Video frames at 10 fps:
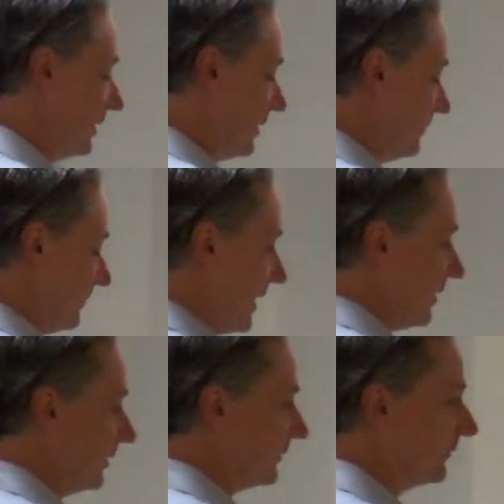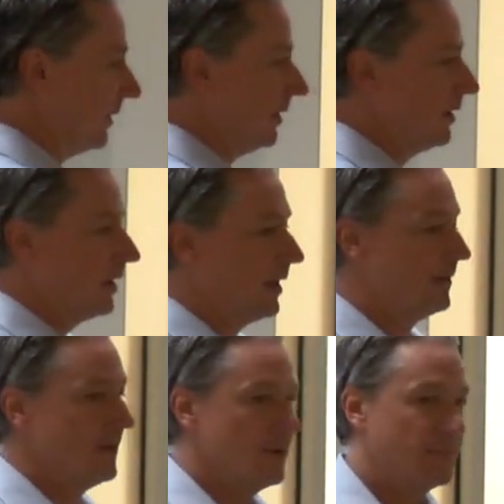um, outlets.
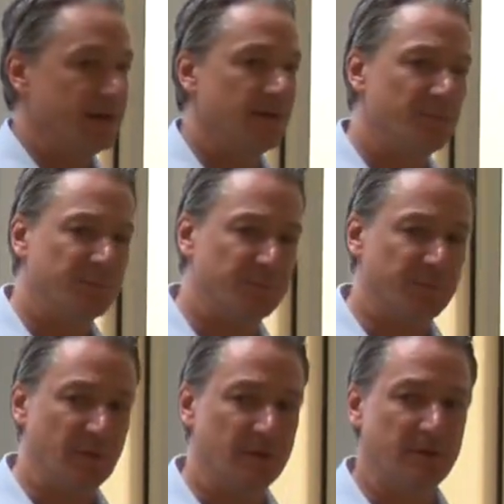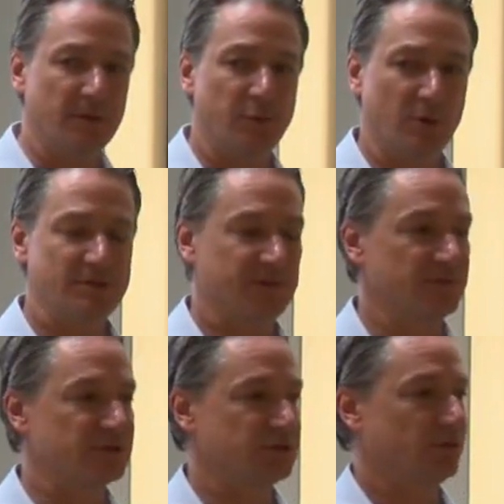Uh, but the importance of
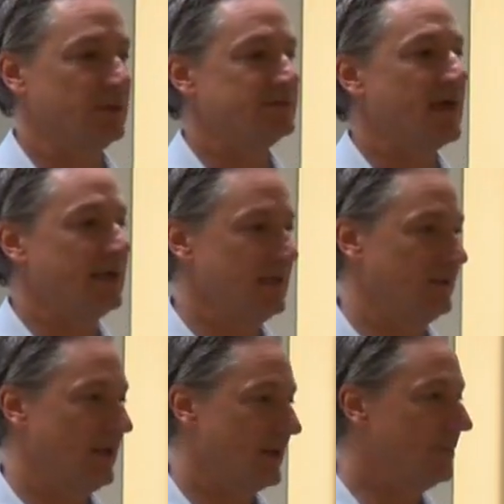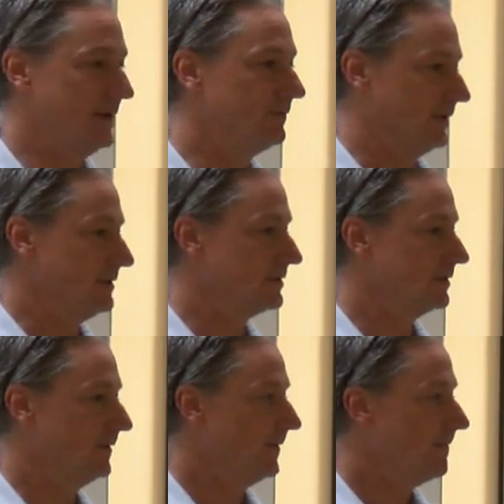his story is that
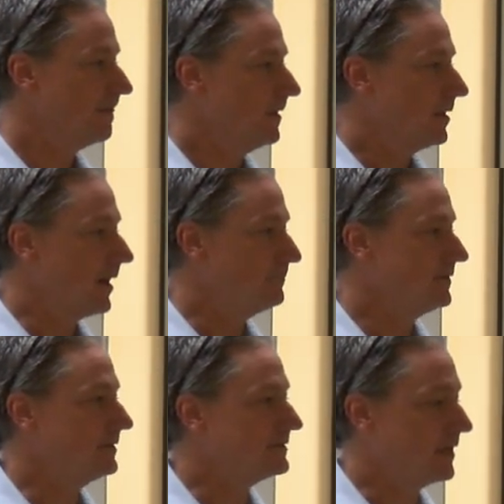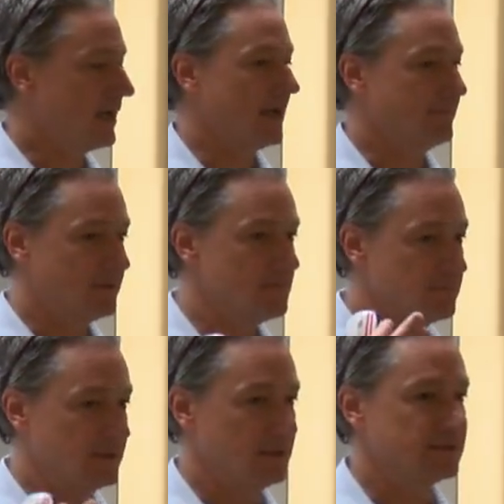ambivalence. Up to the time, the
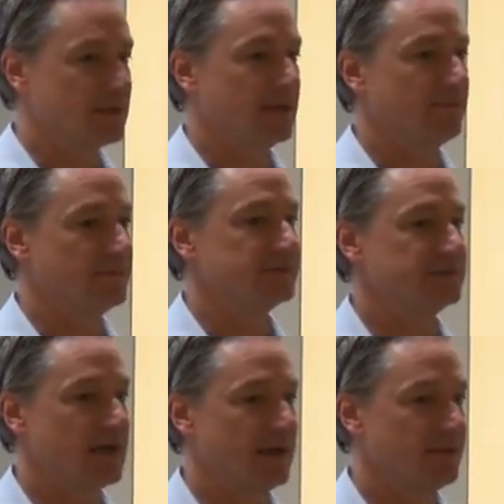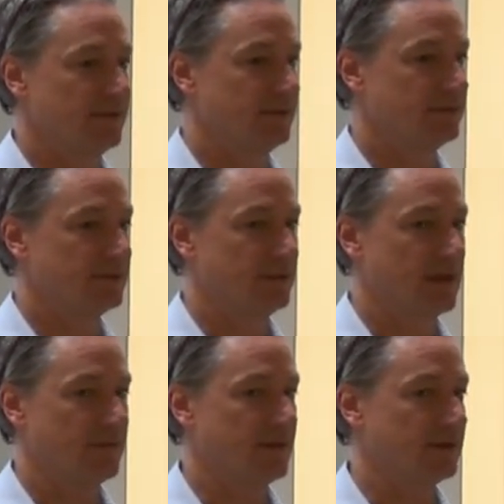immediate time of his death, he
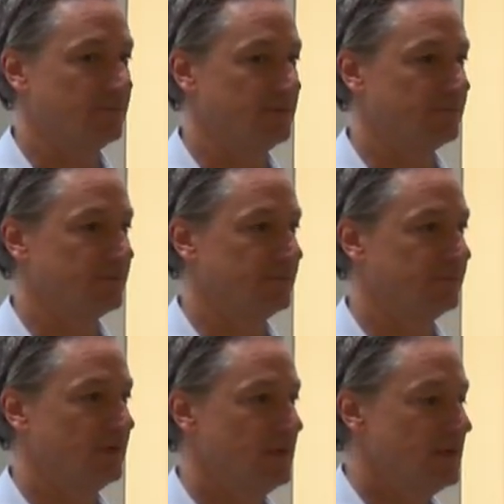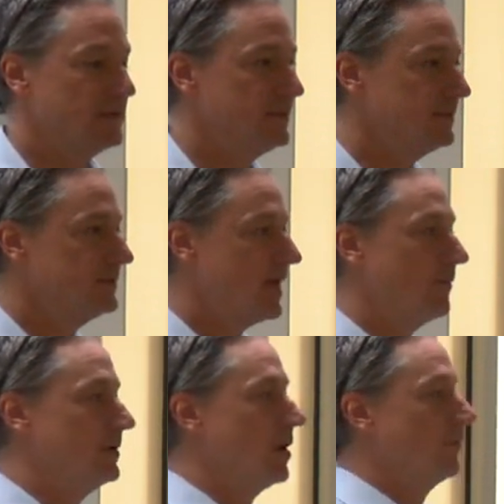had that ambivalence. And this is
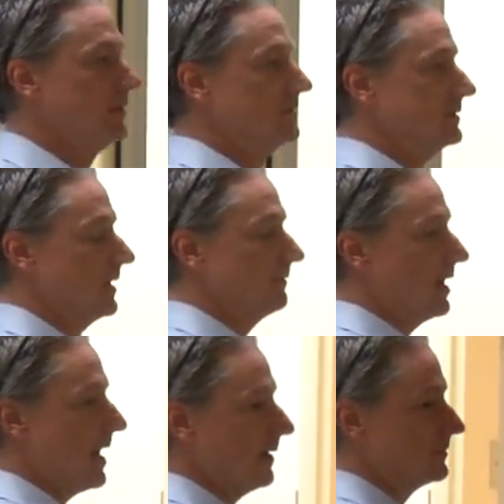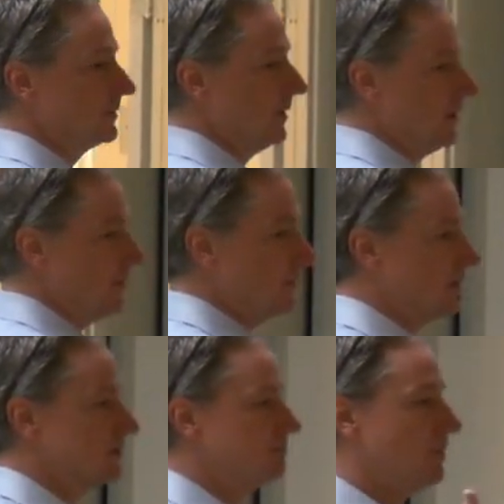how we know we can save lives.
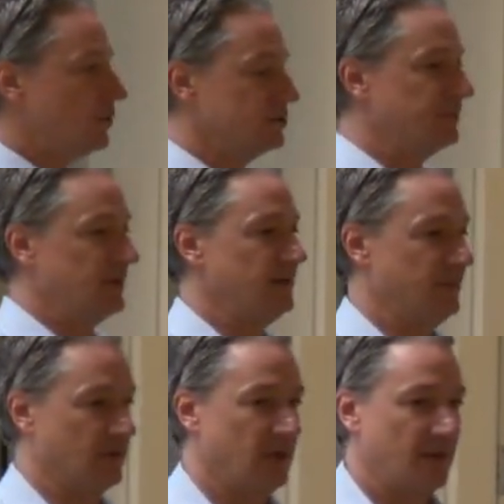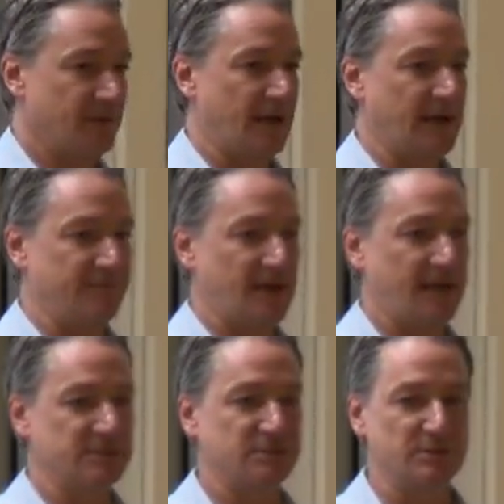Because most people that have
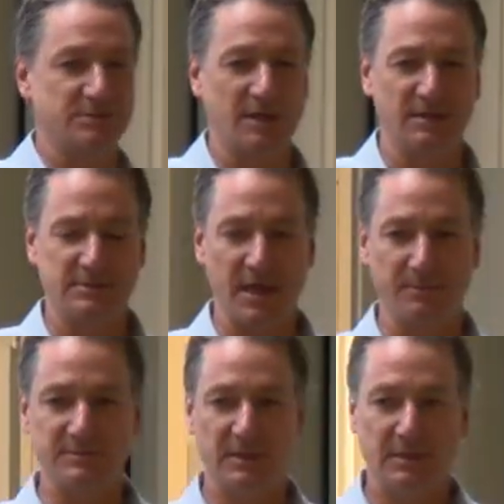had a suicide attempt